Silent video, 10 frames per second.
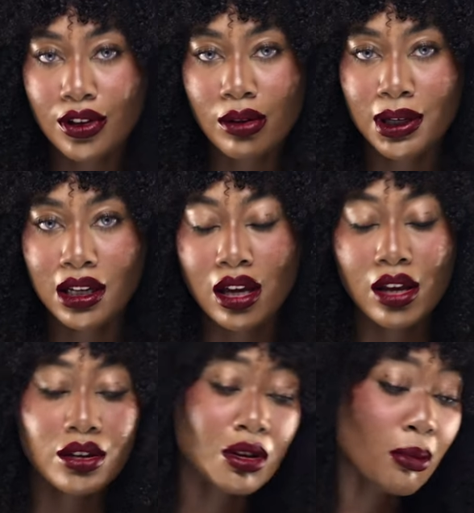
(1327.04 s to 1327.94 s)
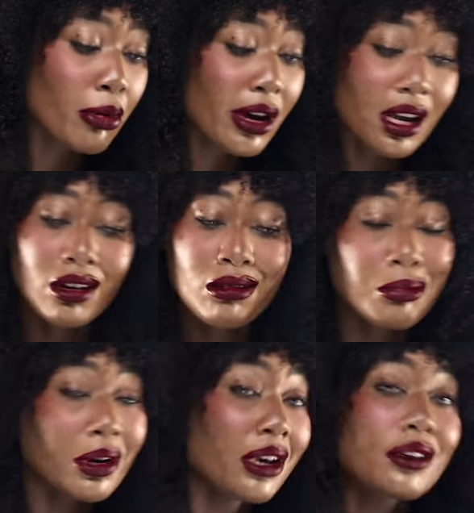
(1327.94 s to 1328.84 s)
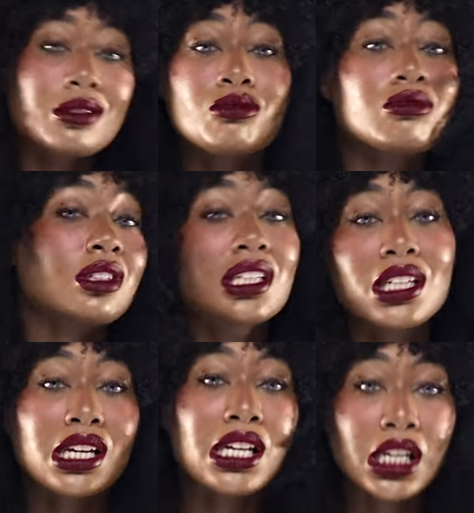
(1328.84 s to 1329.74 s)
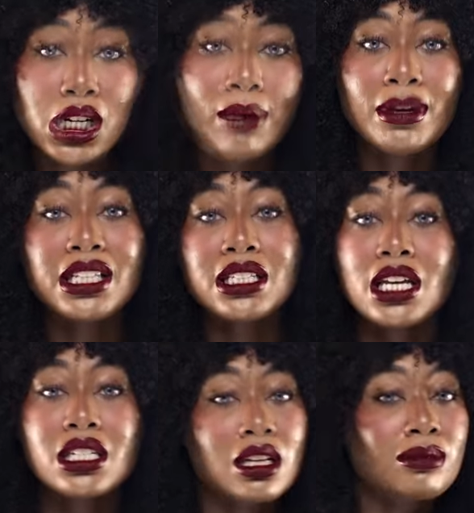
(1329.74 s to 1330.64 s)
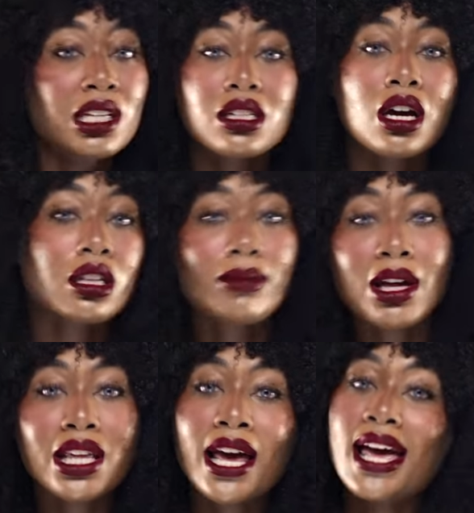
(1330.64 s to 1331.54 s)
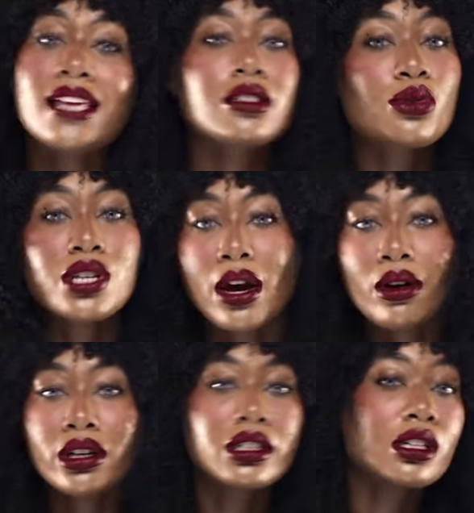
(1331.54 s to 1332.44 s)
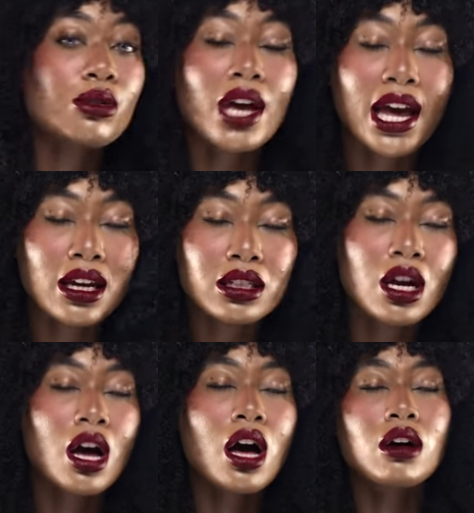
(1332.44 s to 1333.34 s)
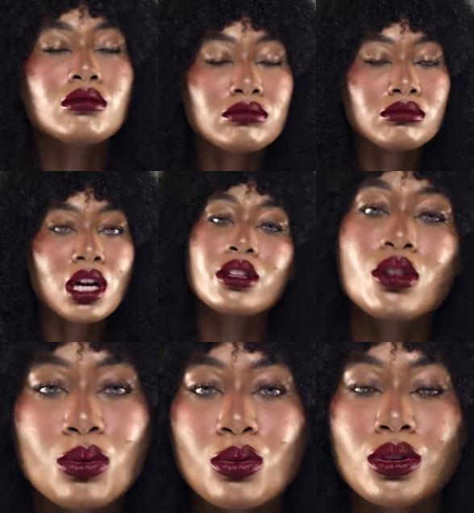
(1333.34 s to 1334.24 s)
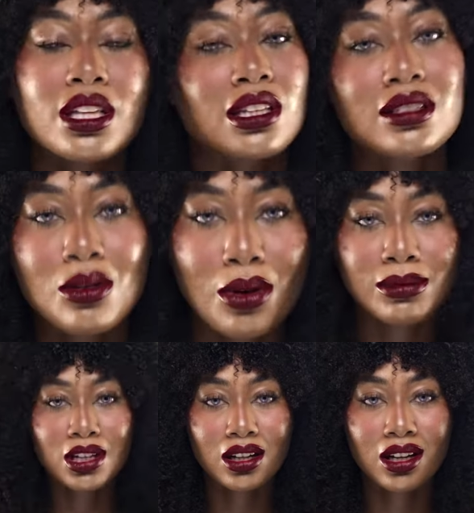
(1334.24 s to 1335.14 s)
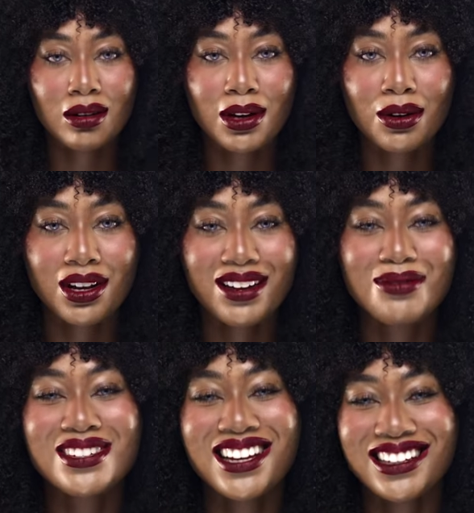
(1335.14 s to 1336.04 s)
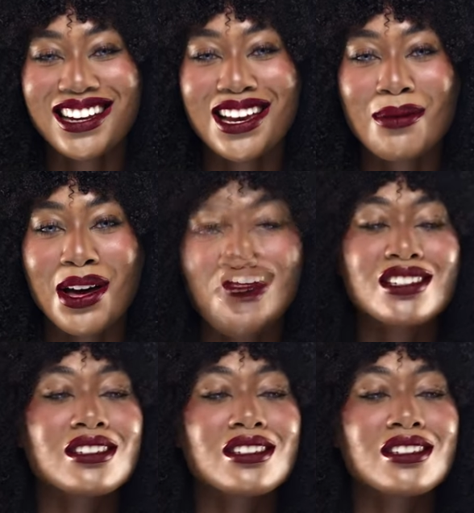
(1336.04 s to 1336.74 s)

feel me? So prayer, prayer is really key. Meditation, I'm not talking about that esoteric new age. Um, no. That's not what I'm talking about. I'm talking about